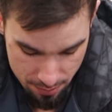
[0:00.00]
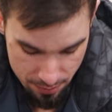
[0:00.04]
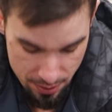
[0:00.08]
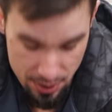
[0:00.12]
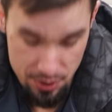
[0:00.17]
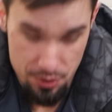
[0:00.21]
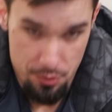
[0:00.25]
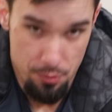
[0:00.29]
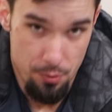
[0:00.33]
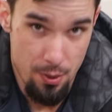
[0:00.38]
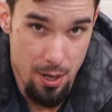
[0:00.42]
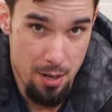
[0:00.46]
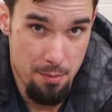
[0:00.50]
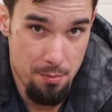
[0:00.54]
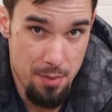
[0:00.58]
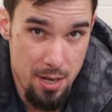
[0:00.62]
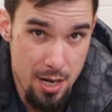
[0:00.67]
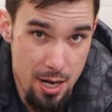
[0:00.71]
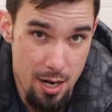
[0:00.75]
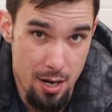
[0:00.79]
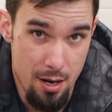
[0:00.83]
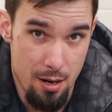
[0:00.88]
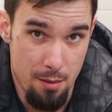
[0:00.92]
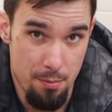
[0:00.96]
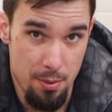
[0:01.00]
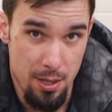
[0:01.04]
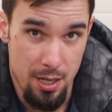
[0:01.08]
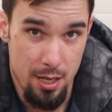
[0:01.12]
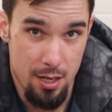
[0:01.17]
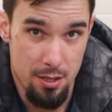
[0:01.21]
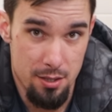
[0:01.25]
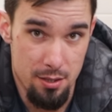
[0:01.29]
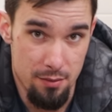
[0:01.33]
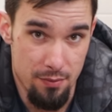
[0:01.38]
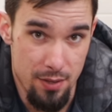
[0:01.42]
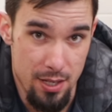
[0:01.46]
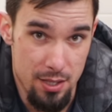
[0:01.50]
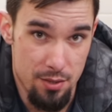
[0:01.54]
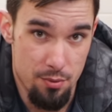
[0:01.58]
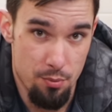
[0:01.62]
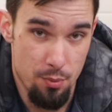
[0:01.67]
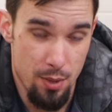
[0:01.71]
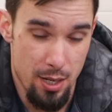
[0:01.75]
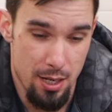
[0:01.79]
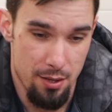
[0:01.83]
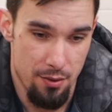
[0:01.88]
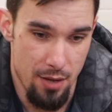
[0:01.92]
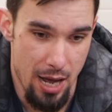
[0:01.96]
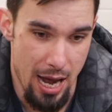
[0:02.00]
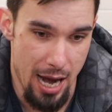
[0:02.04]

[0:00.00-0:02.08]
This rim here, because of its width,